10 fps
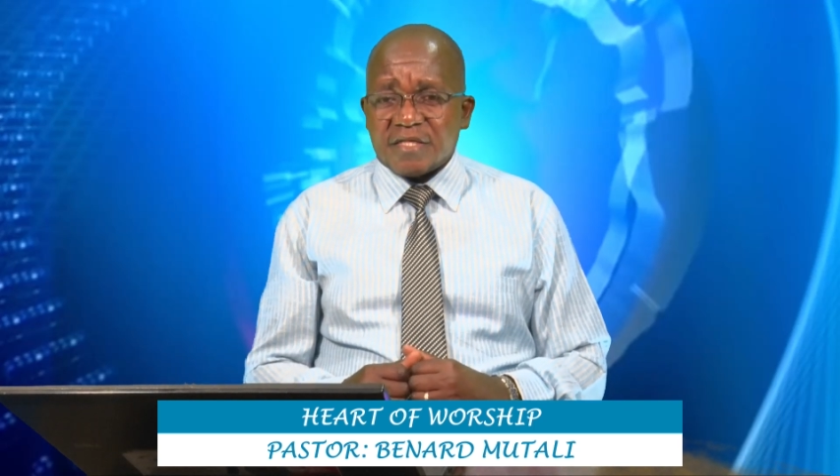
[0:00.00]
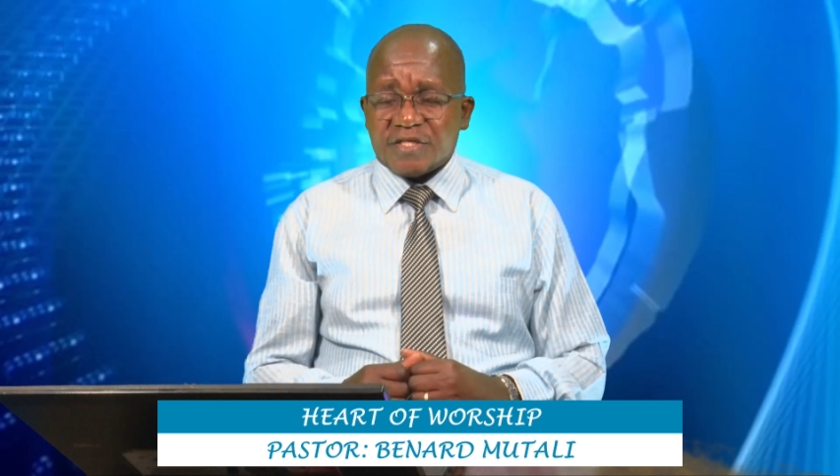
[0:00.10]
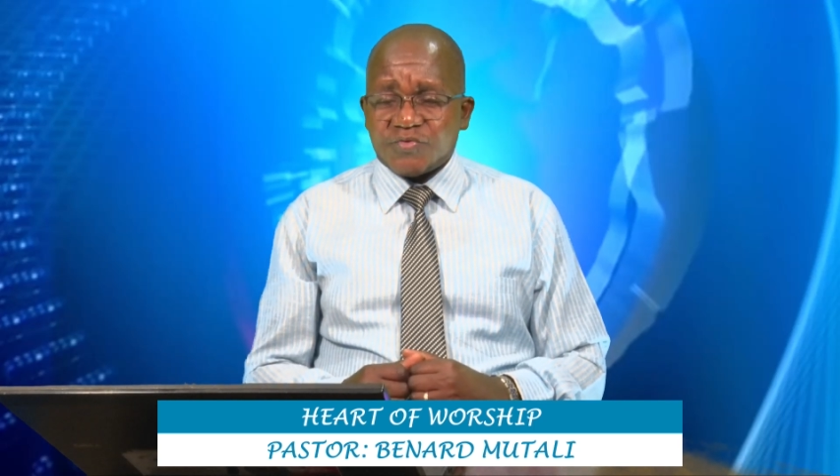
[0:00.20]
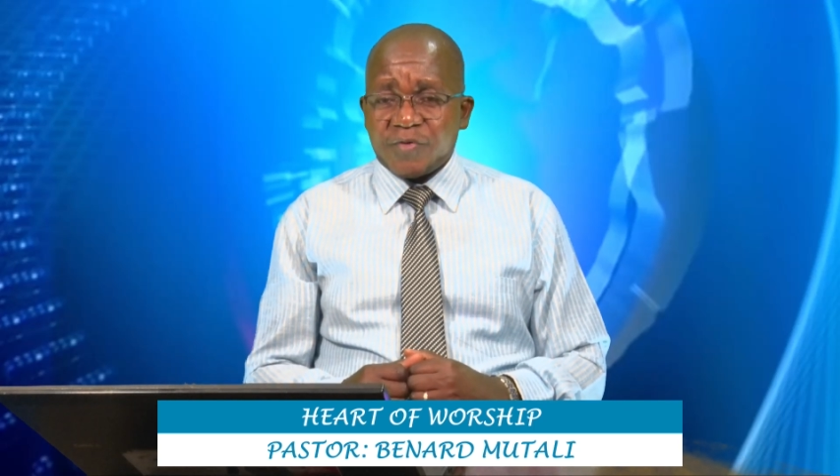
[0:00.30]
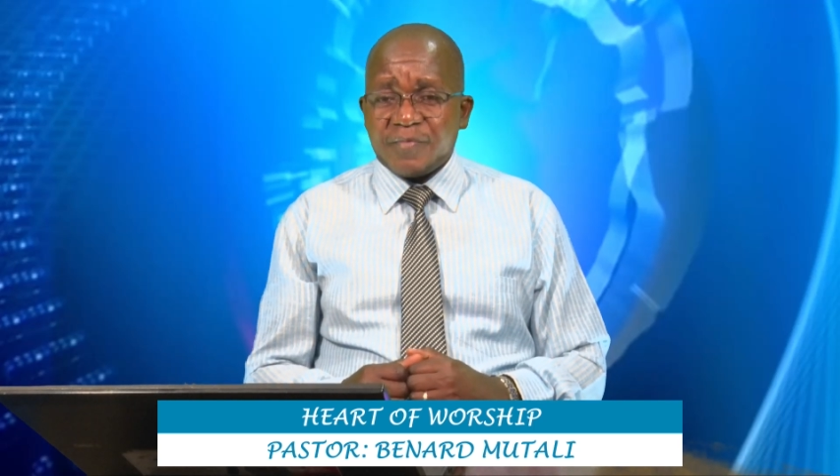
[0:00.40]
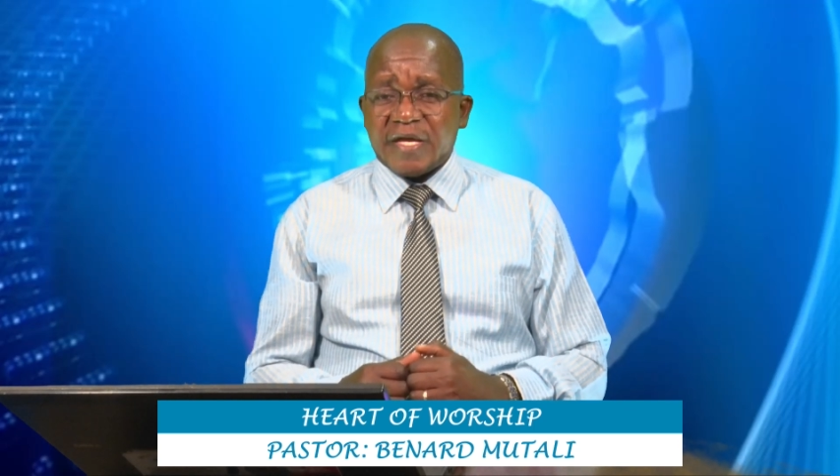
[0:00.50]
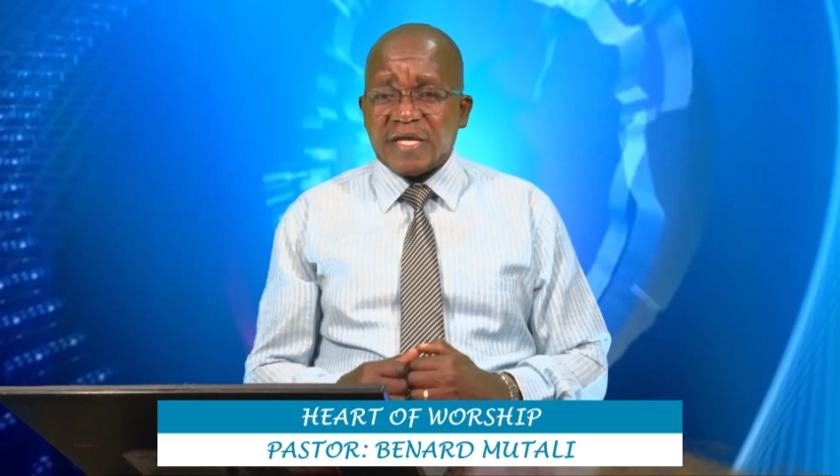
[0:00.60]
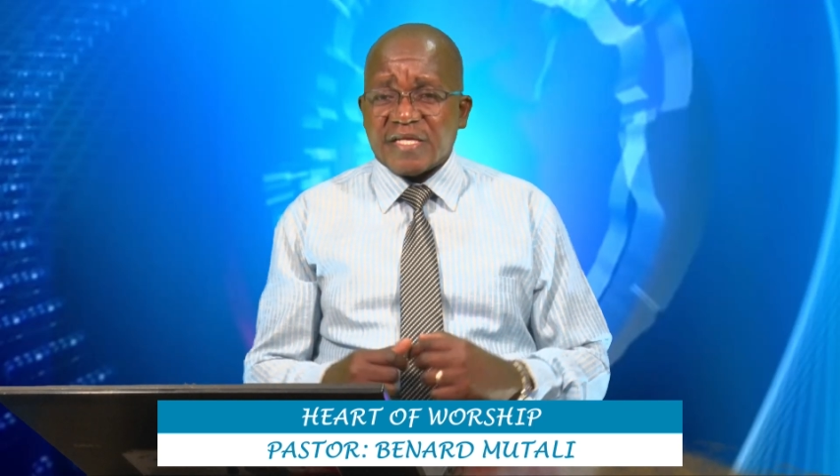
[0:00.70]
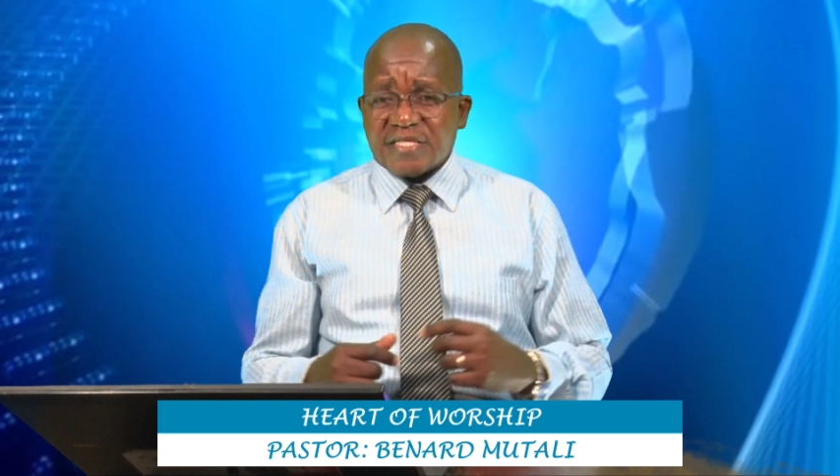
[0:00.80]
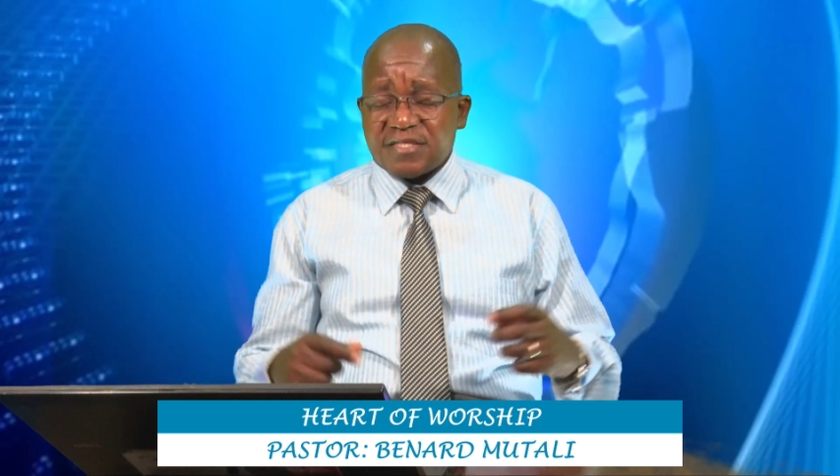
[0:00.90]
that we
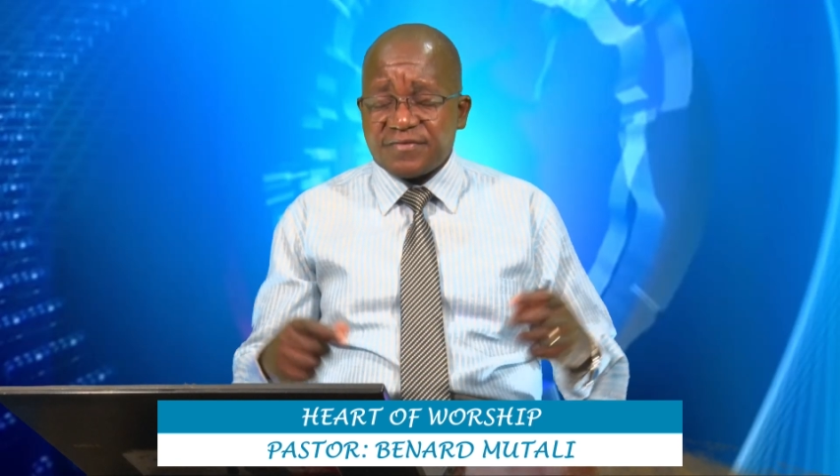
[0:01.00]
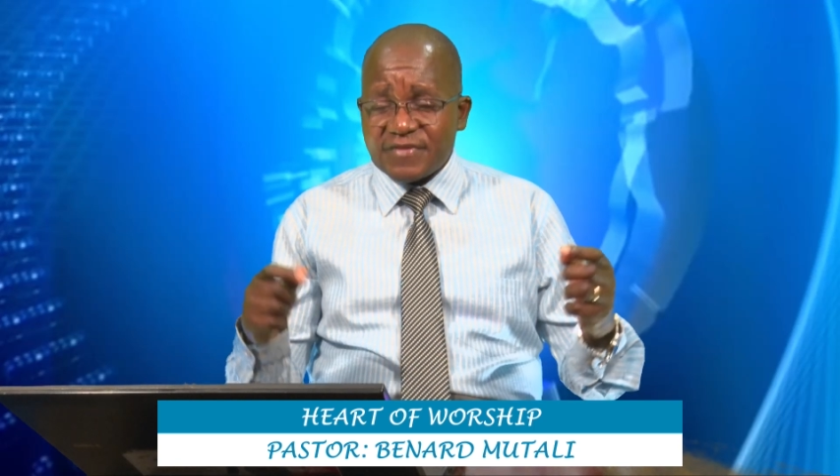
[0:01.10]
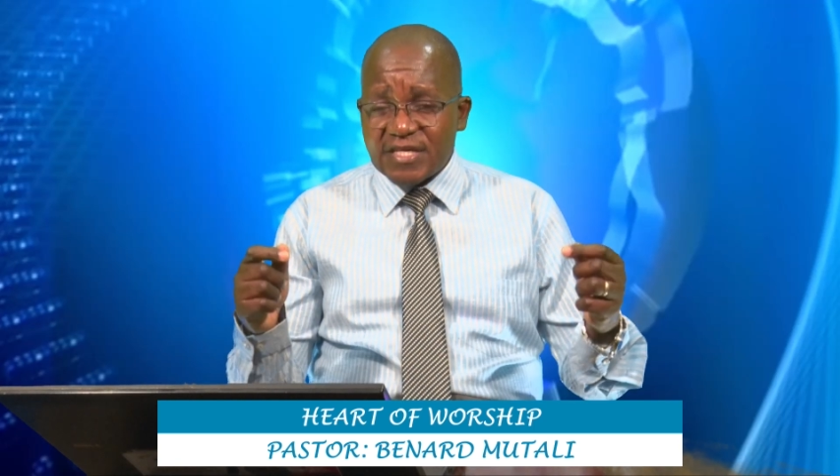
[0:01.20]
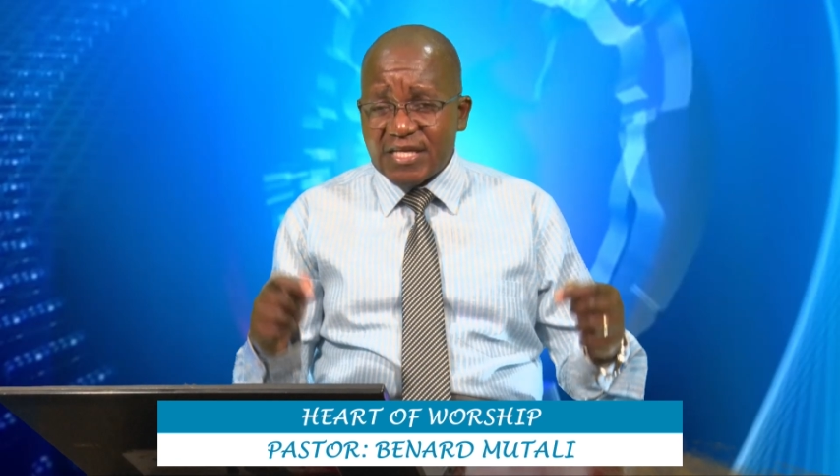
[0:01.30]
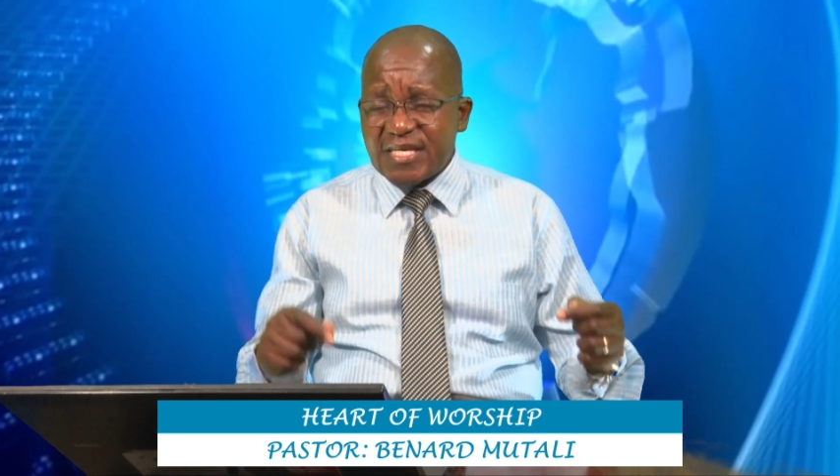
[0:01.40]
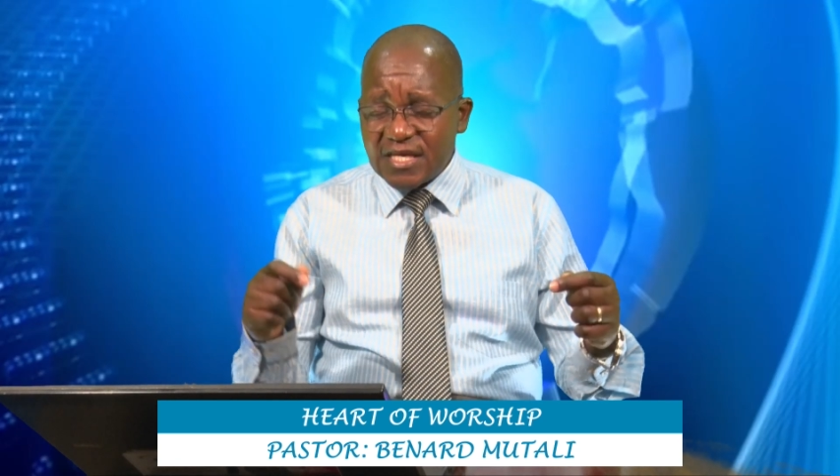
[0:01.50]
may receive the